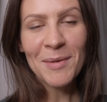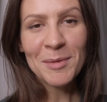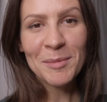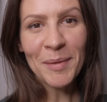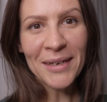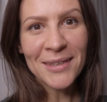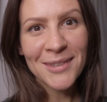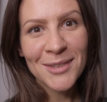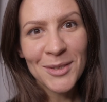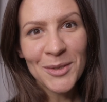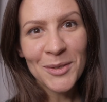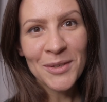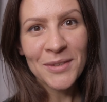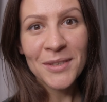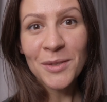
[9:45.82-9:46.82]
I was planning
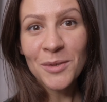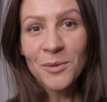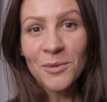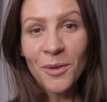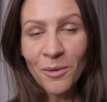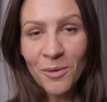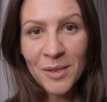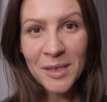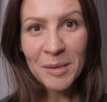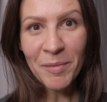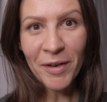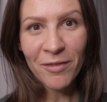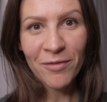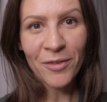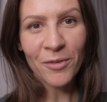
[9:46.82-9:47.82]
to continue not
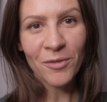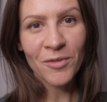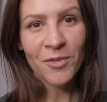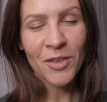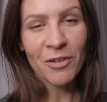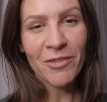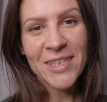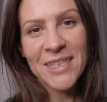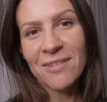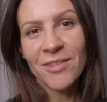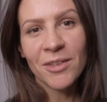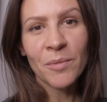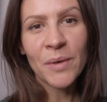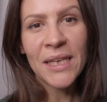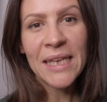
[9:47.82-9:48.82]
using my phone for the rest
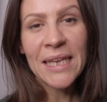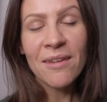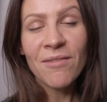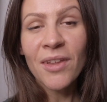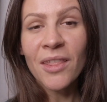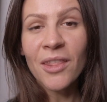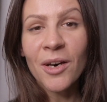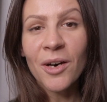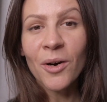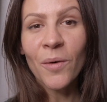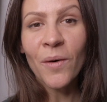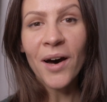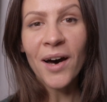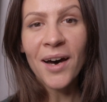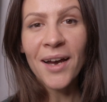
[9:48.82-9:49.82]
of the week, even
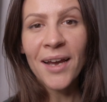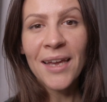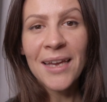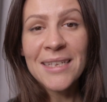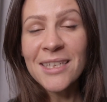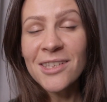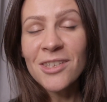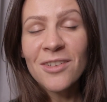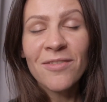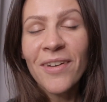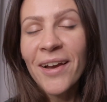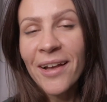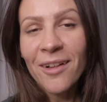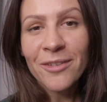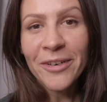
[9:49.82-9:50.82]
though I essentially
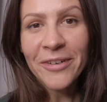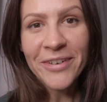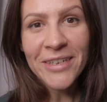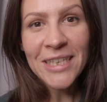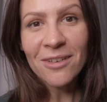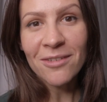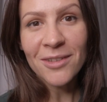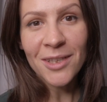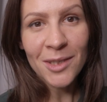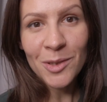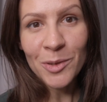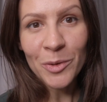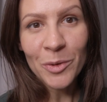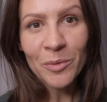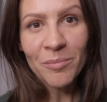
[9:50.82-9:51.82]
failed already on day
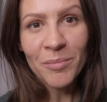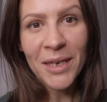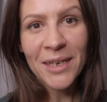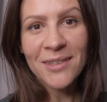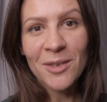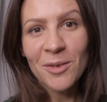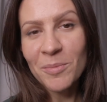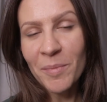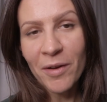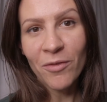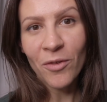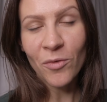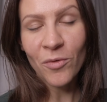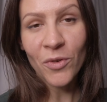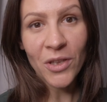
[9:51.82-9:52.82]
two because I used my
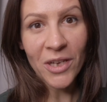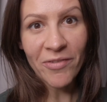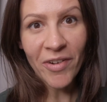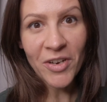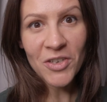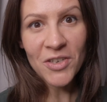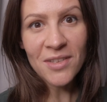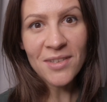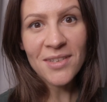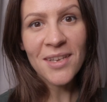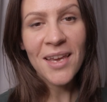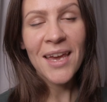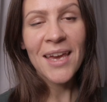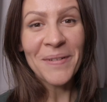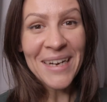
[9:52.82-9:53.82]
phone for
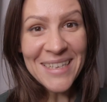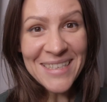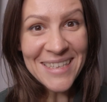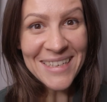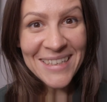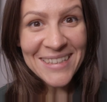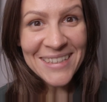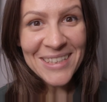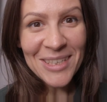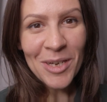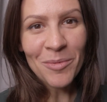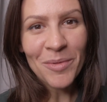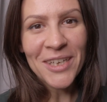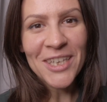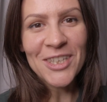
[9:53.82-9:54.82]
directions, but I didn't,
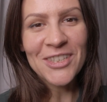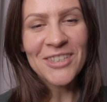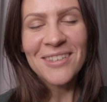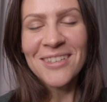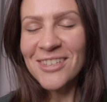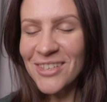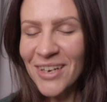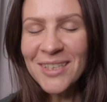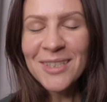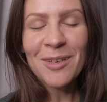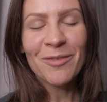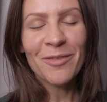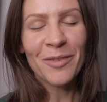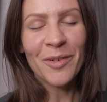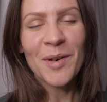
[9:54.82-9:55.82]
which
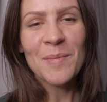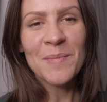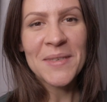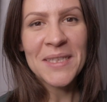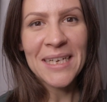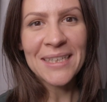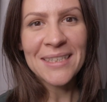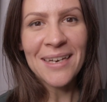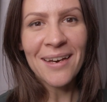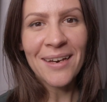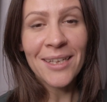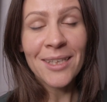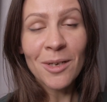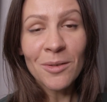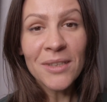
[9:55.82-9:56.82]
just confirms that
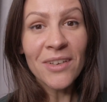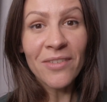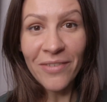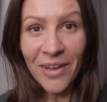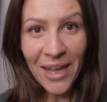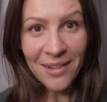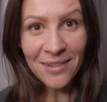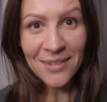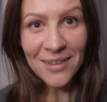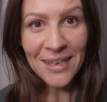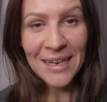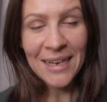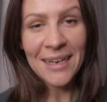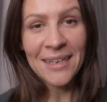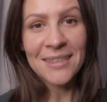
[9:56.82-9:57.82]
I totally failed
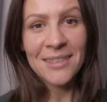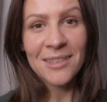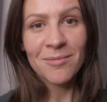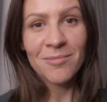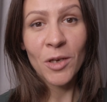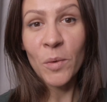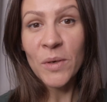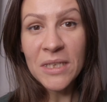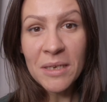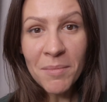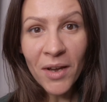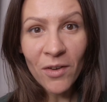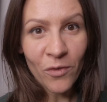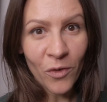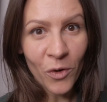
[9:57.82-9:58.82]
at
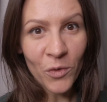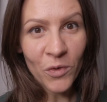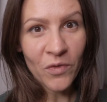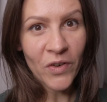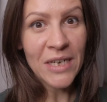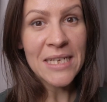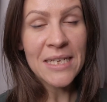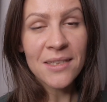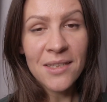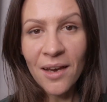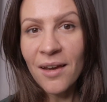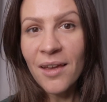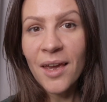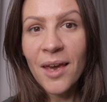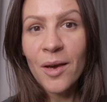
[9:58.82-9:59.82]
quitting my phone for an
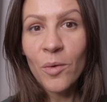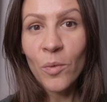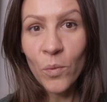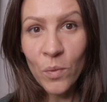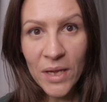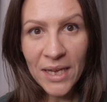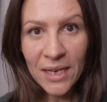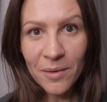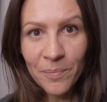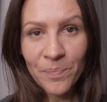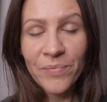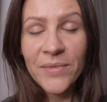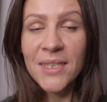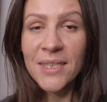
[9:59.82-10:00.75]
entire week.